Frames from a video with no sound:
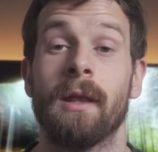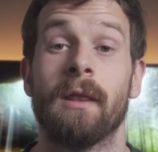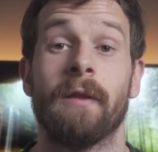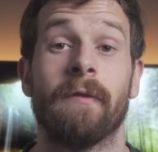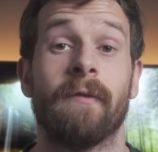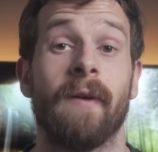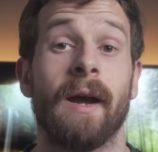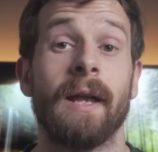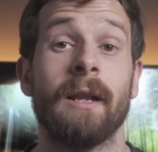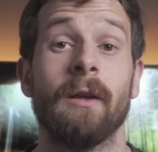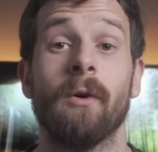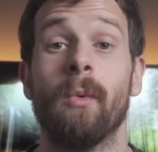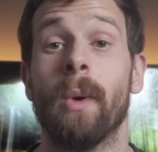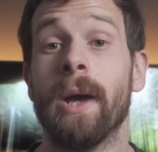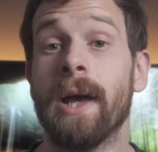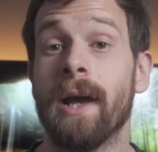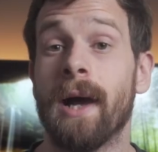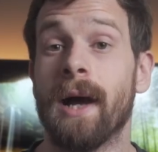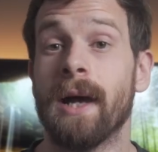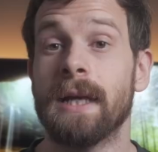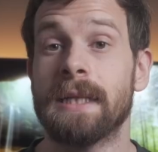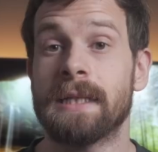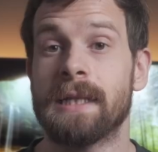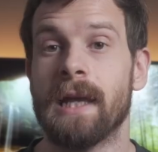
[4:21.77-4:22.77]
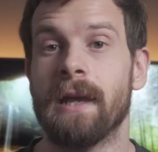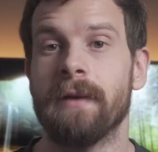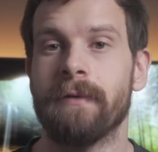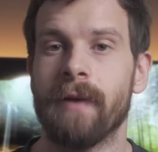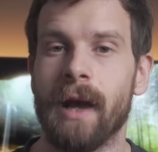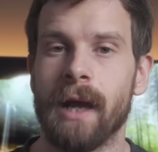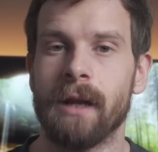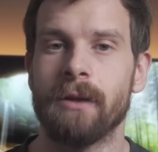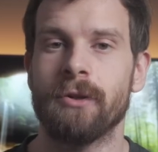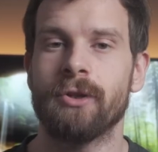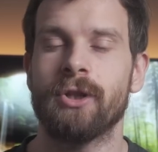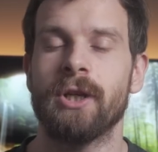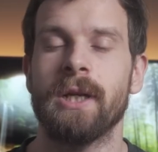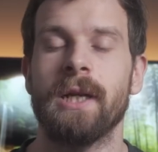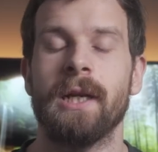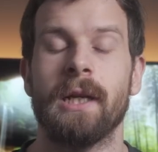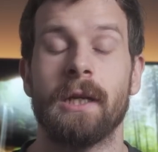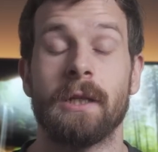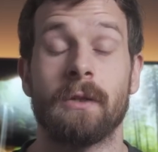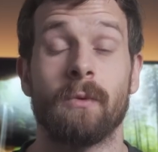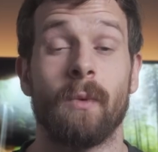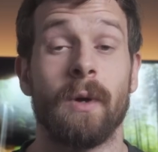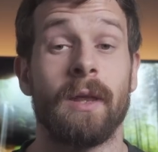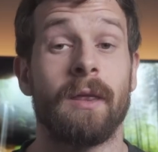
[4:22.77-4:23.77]
The final way I save
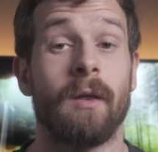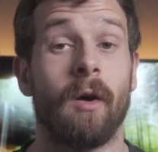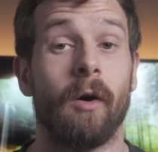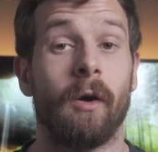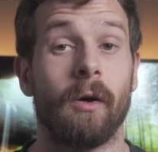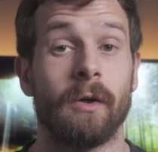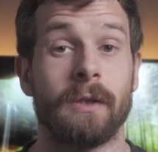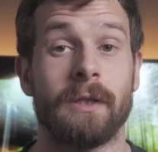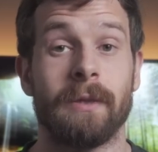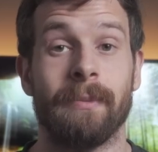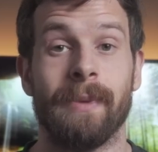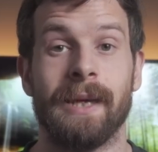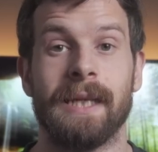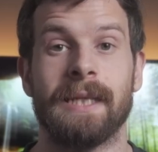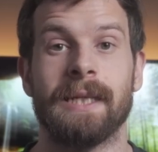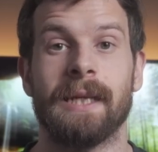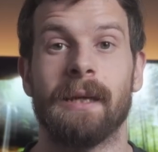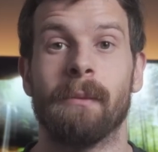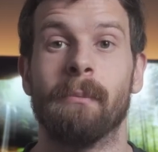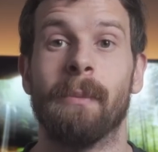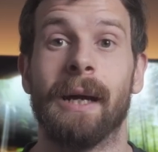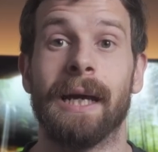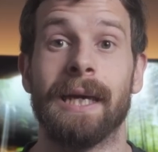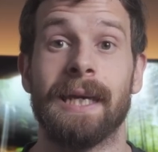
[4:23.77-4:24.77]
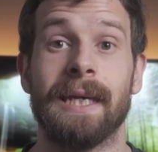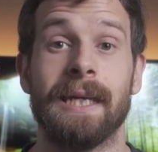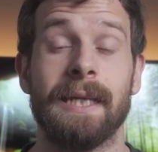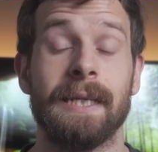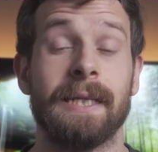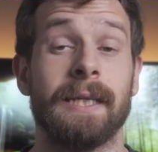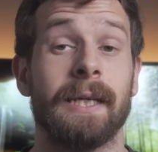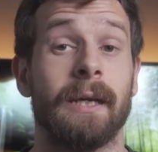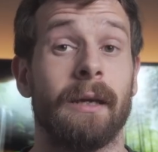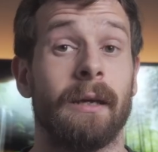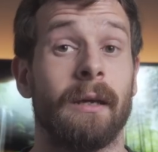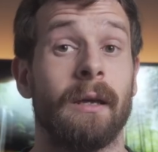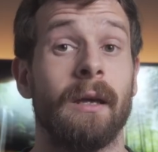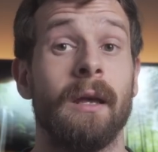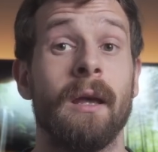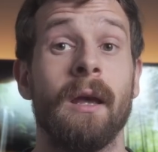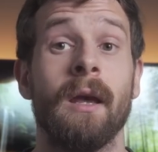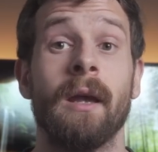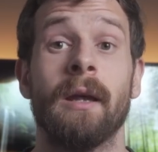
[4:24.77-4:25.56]
energy is with automating my heating.